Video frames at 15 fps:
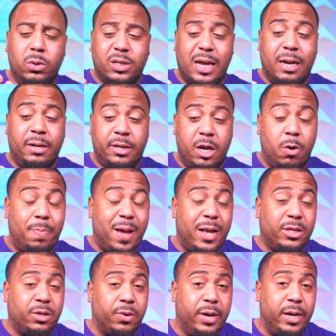It's got a dope
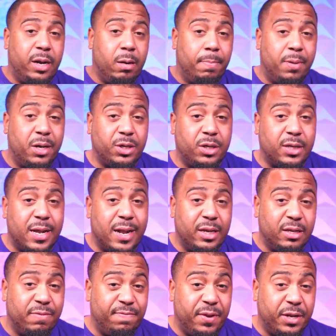ass screen and a bunch of
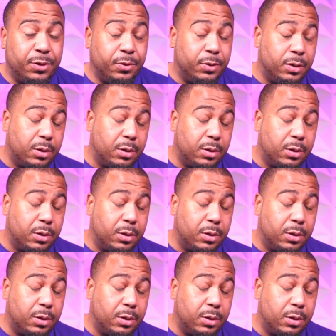settings and features.